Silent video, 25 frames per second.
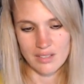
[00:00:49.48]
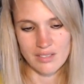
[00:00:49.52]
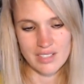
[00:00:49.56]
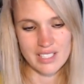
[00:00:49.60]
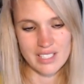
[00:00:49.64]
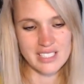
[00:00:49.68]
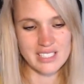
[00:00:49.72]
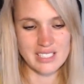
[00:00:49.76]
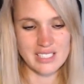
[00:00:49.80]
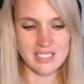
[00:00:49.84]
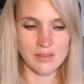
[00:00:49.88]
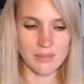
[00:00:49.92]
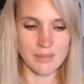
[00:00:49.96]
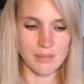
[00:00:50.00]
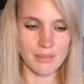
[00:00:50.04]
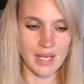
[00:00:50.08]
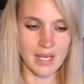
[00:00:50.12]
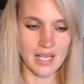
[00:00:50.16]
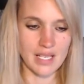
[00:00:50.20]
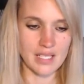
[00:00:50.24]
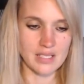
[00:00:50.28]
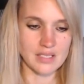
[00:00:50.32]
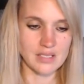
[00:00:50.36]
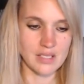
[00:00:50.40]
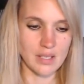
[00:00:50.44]
it really
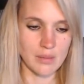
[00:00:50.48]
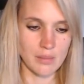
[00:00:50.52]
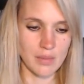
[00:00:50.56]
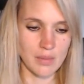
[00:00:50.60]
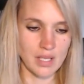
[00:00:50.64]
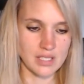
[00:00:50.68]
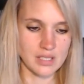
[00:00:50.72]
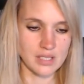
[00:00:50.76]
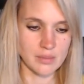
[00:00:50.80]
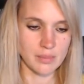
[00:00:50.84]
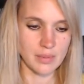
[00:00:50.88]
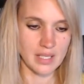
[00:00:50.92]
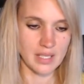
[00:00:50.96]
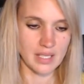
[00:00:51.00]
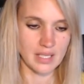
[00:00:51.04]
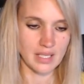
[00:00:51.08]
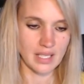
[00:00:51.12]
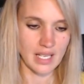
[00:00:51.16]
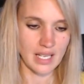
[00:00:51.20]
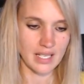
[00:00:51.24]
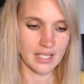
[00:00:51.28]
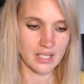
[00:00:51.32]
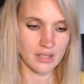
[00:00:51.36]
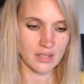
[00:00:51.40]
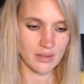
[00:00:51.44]
doesn't matter so much
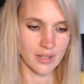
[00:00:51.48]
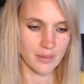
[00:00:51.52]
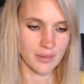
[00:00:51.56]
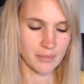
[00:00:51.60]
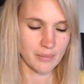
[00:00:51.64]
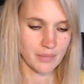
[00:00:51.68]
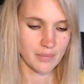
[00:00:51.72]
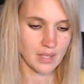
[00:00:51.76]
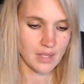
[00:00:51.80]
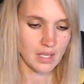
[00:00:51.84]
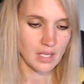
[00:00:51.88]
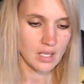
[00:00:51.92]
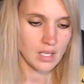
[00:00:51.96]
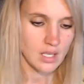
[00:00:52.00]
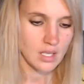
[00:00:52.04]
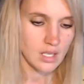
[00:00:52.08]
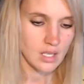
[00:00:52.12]
being accurate.